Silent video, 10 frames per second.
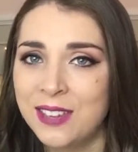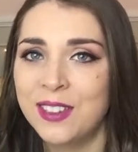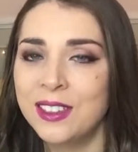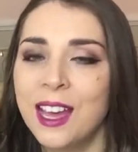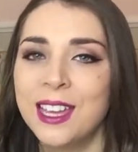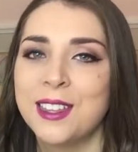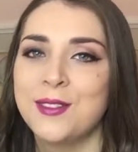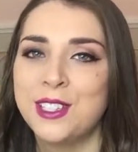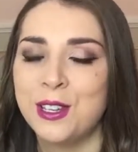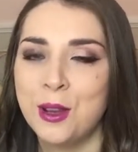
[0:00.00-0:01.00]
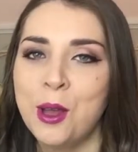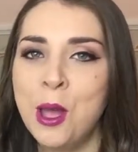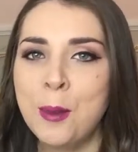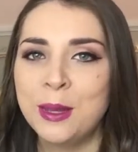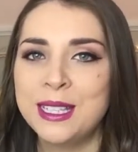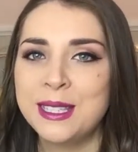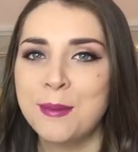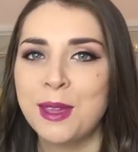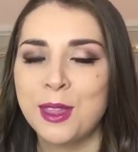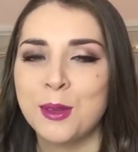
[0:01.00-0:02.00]
If you like the video, please
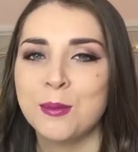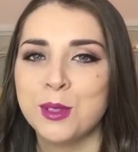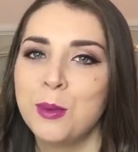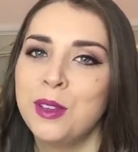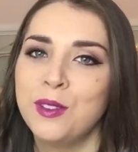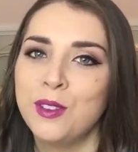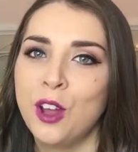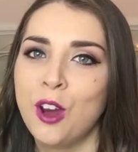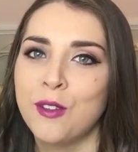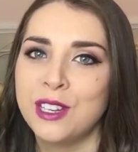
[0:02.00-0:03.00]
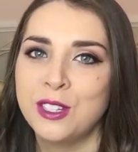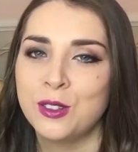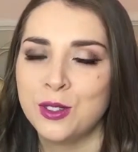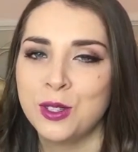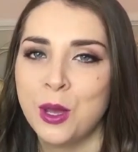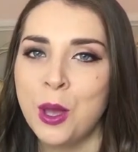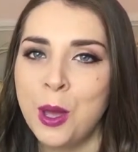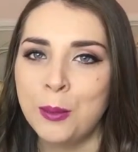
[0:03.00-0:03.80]
give me a thumbs up, and if you've not already done so,